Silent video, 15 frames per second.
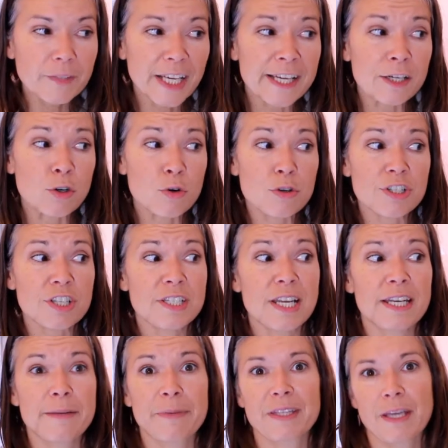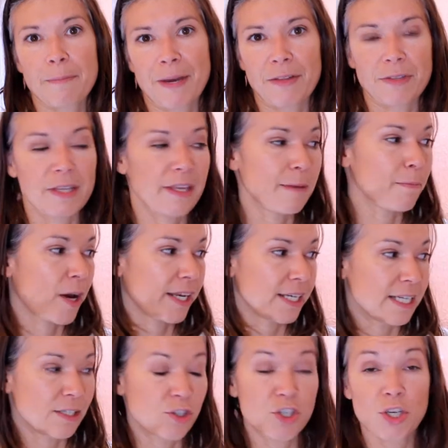in order to limit the amount that they might
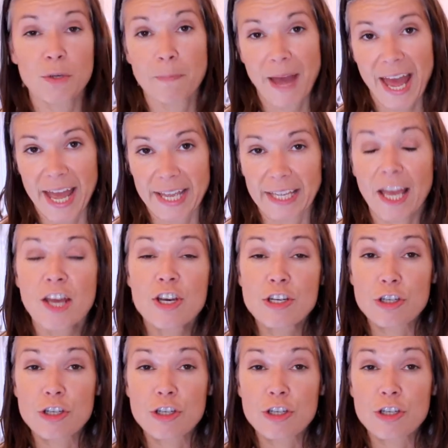need to pay